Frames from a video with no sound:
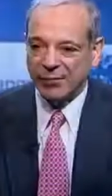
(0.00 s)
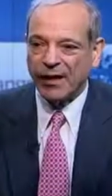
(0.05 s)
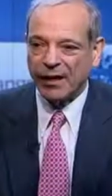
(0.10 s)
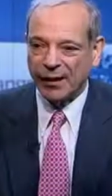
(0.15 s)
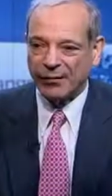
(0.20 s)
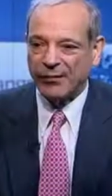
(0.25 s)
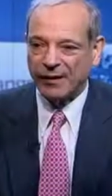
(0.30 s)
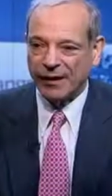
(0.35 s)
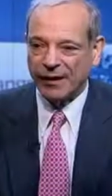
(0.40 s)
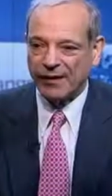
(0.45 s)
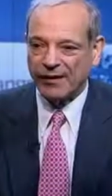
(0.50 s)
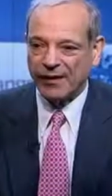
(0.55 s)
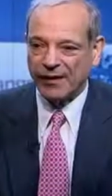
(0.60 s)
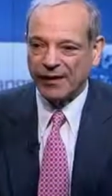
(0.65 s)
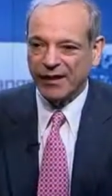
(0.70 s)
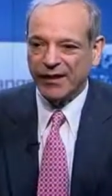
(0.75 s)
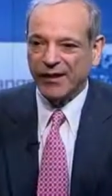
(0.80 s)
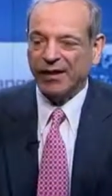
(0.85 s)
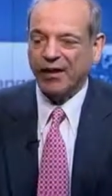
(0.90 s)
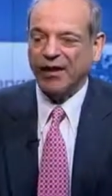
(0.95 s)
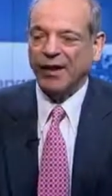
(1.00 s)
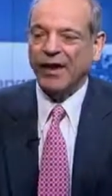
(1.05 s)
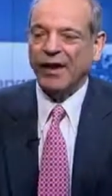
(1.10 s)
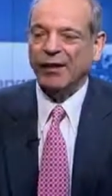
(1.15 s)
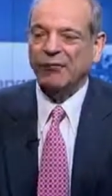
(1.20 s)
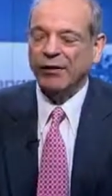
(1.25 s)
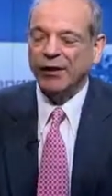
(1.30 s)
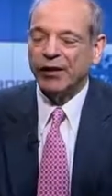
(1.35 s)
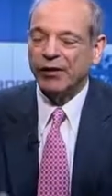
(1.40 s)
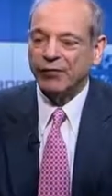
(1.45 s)
companies.
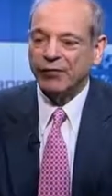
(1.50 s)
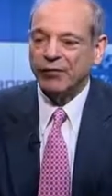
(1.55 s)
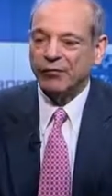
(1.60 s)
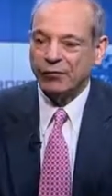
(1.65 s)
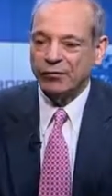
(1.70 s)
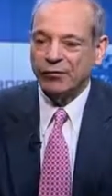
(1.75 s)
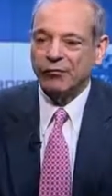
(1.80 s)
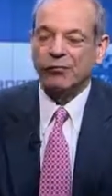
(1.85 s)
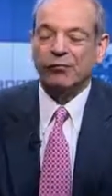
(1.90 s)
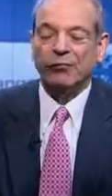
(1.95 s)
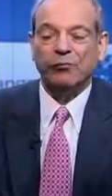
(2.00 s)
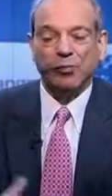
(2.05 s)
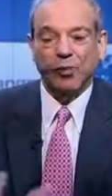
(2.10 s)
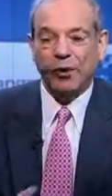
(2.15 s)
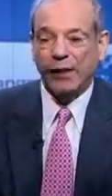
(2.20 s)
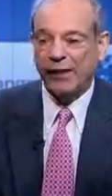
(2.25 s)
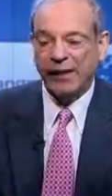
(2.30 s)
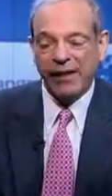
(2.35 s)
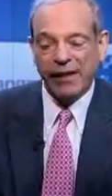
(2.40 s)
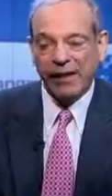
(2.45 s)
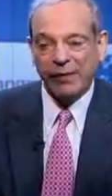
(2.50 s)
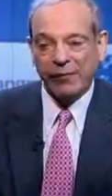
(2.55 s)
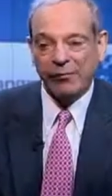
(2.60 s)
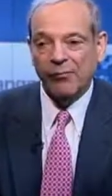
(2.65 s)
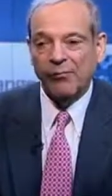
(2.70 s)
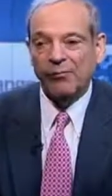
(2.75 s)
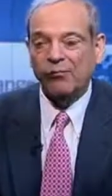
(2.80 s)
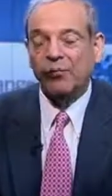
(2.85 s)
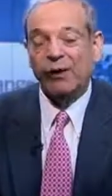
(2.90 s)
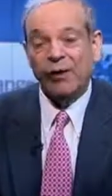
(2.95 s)
And we are putting
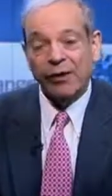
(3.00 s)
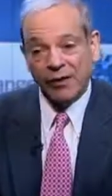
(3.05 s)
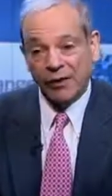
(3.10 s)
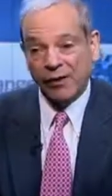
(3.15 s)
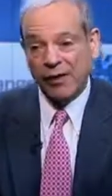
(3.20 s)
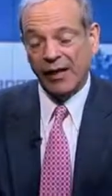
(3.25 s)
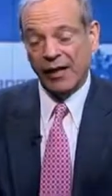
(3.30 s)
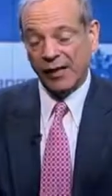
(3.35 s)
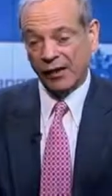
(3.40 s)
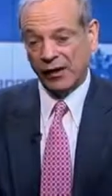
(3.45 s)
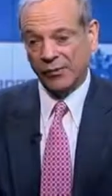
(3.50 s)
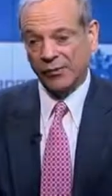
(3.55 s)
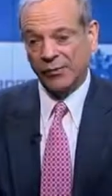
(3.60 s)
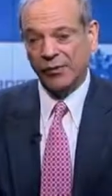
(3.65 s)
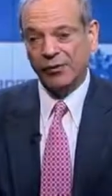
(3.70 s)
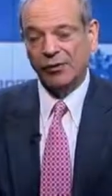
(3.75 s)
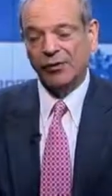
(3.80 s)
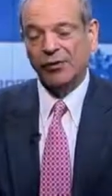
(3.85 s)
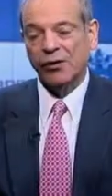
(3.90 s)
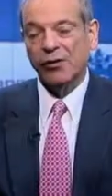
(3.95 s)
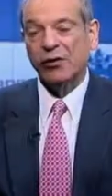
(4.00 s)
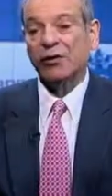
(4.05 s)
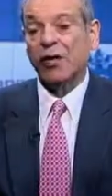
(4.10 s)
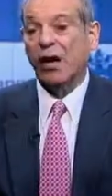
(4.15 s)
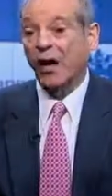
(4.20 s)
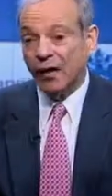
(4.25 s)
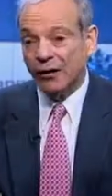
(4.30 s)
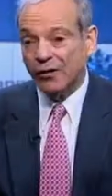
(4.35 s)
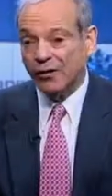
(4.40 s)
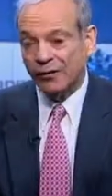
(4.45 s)
them with entrepreneurs
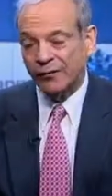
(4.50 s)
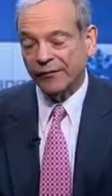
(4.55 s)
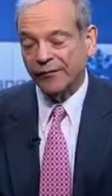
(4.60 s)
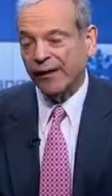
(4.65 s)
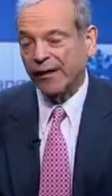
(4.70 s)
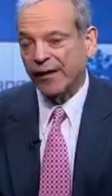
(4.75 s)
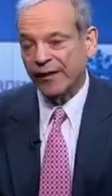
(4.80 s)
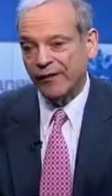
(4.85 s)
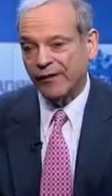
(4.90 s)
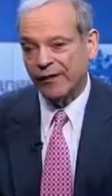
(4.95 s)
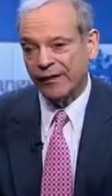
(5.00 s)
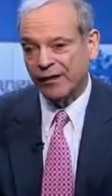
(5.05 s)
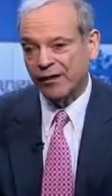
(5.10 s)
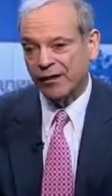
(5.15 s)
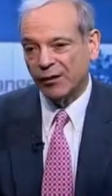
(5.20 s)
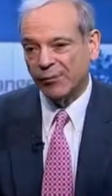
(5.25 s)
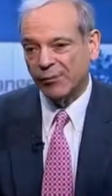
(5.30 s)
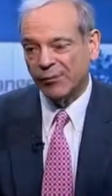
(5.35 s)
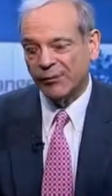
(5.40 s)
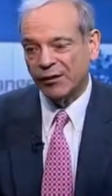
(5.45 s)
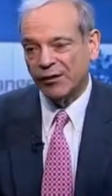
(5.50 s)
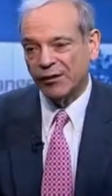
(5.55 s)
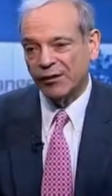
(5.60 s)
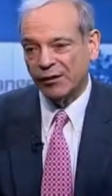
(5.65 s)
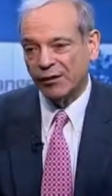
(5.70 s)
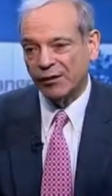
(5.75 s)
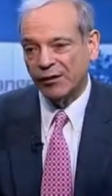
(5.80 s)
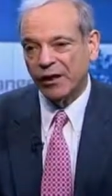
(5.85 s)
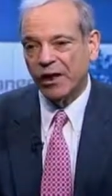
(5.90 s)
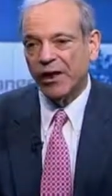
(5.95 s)
under faculty
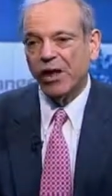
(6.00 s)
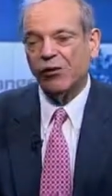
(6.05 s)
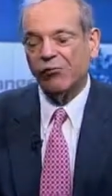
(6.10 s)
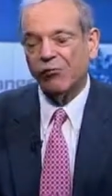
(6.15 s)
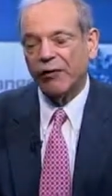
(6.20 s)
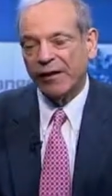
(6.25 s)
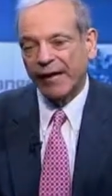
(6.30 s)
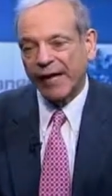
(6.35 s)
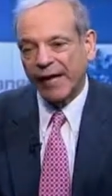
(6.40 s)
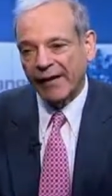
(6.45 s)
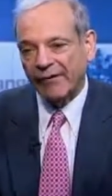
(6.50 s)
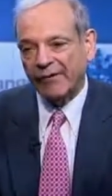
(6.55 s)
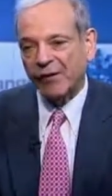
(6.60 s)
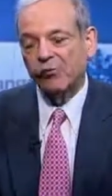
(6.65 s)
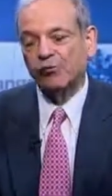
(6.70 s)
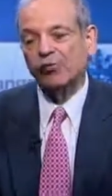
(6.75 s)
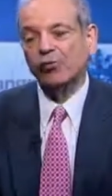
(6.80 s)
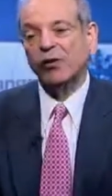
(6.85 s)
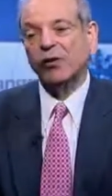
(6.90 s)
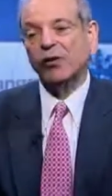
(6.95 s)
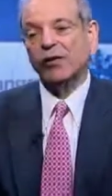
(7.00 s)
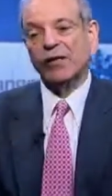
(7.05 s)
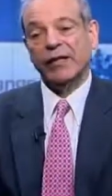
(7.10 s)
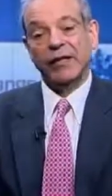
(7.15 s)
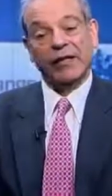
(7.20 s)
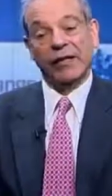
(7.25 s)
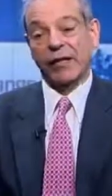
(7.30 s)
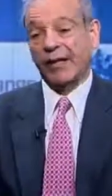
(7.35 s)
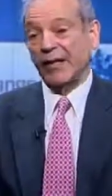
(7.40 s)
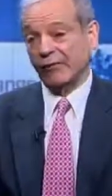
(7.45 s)
supervision where they have to work
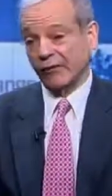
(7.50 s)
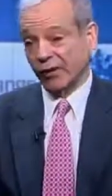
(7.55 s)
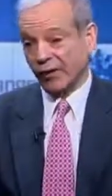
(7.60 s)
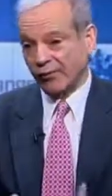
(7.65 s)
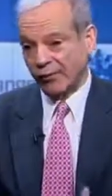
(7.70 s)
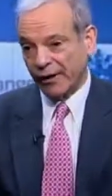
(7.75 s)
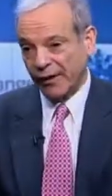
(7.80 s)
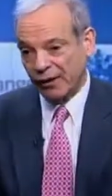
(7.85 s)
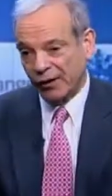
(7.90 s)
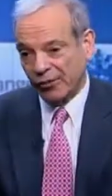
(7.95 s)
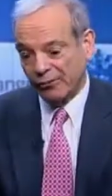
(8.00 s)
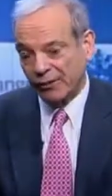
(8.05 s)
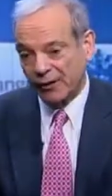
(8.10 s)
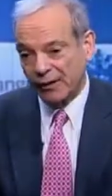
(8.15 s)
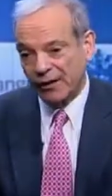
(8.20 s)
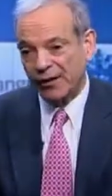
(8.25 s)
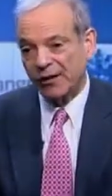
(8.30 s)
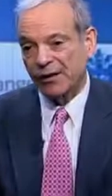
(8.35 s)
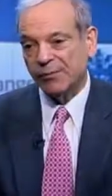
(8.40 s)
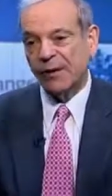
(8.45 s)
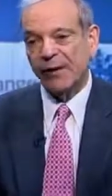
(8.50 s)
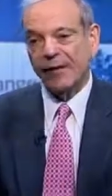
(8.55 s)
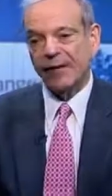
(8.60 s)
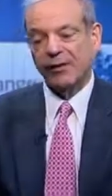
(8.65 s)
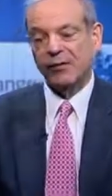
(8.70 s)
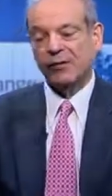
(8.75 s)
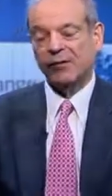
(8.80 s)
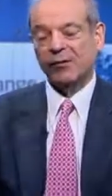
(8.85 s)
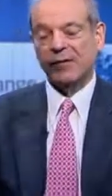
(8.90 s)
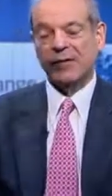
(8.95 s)
and they have to create new business
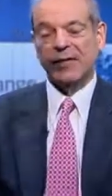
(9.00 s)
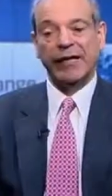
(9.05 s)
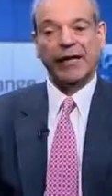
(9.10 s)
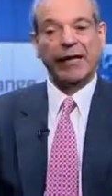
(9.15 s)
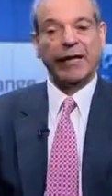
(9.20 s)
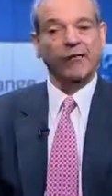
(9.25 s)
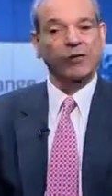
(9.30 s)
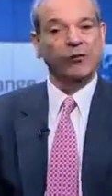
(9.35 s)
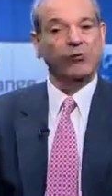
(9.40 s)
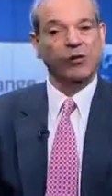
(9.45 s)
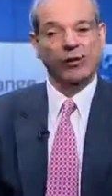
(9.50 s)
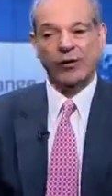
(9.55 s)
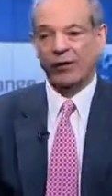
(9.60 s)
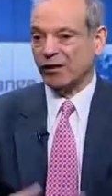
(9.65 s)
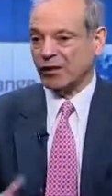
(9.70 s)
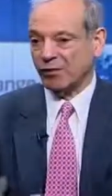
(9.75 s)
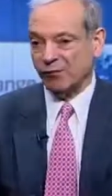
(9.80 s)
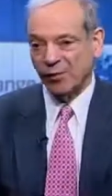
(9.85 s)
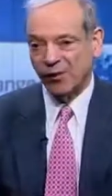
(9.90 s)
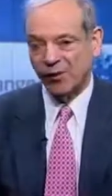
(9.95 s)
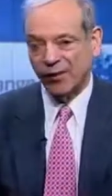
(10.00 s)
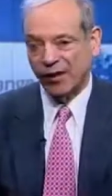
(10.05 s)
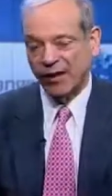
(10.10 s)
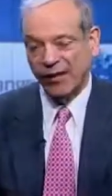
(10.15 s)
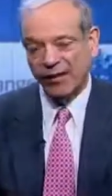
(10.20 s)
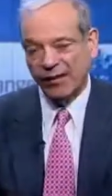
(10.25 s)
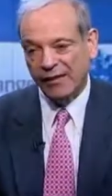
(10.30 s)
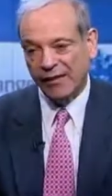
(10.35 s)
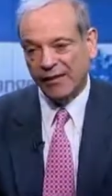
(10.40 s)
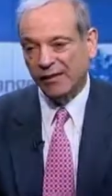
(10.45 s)
models, they have to work in
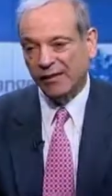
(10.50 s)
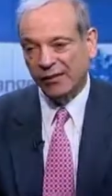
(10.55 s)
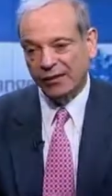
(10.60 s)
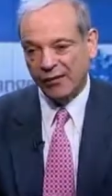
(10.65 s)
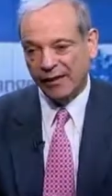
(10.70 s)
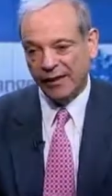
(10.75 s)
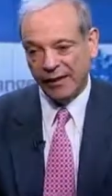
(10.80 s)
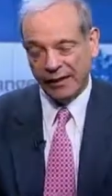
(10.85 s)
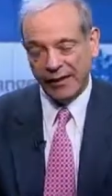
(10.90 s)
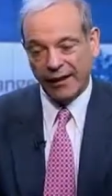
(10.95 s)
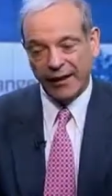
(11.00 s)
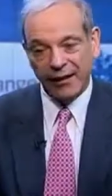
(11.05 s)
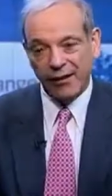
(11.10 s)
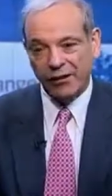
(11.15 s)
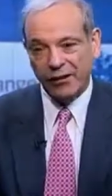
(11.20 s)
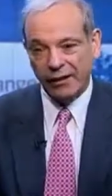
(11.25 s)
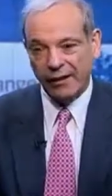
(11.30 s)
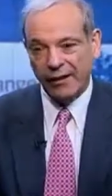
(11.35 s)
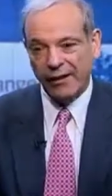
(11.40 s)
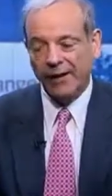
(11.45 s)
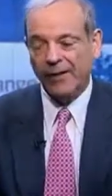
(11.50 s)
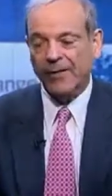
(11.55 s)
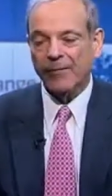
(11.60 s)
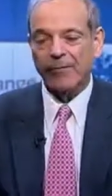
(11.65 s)
commercializing new technology,